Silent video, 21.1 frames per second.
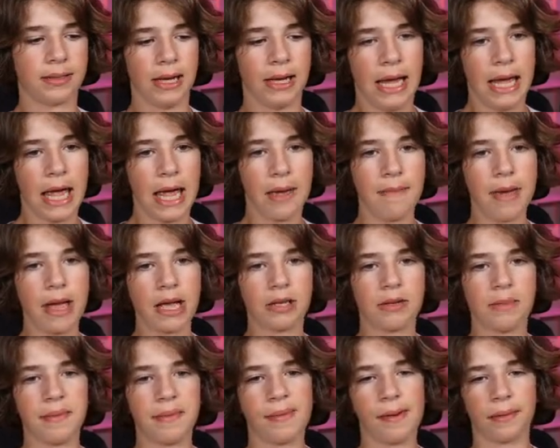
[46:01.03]
it makes me
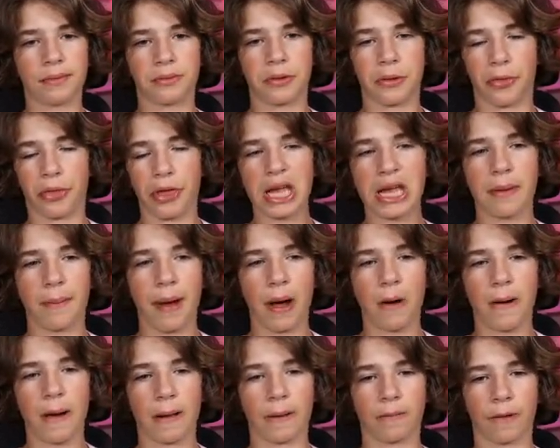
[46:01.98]
be able to think
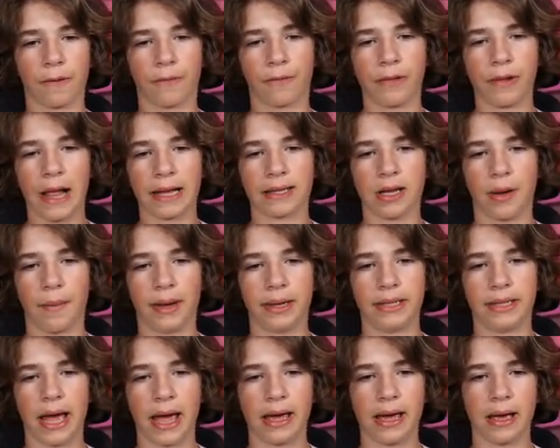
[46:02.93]
about and reflect on my
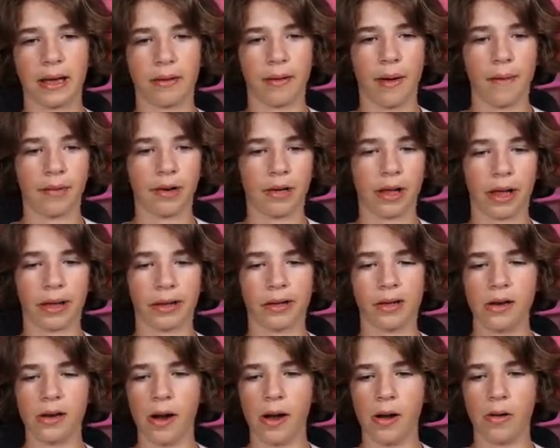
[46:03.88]
day and remember, like,
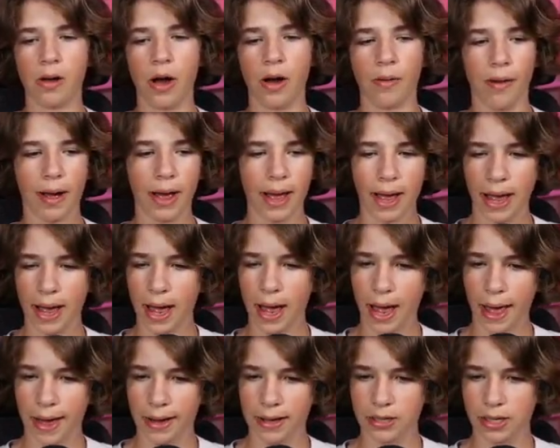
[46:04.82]
you know, oh, I, I
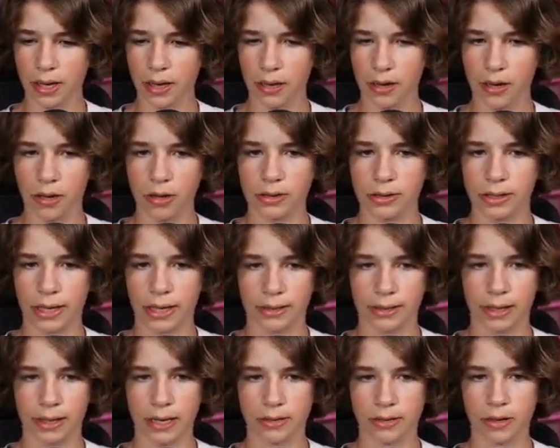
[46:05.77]
actually had a good day
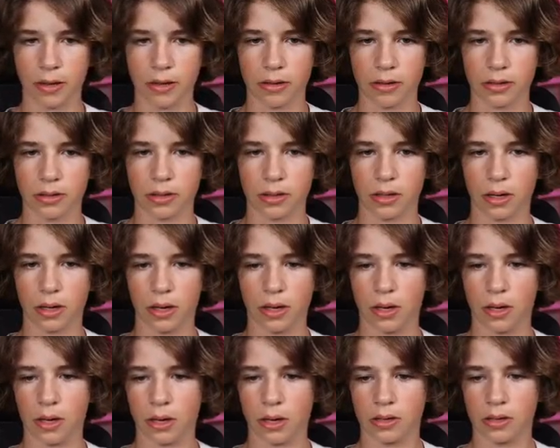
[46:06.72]
today, so there's
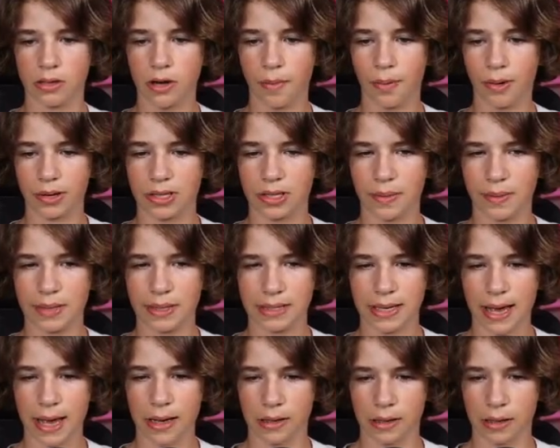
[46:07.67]
no point to be
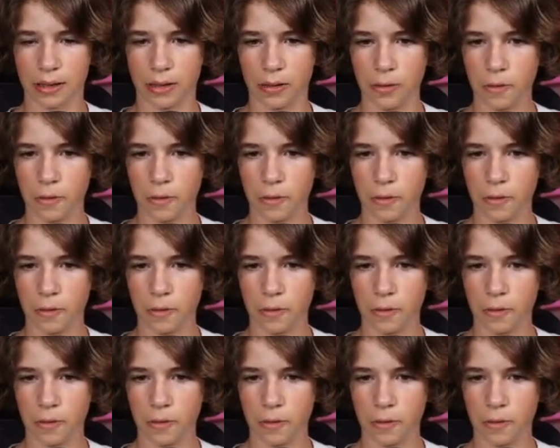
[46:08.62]
sad, you know?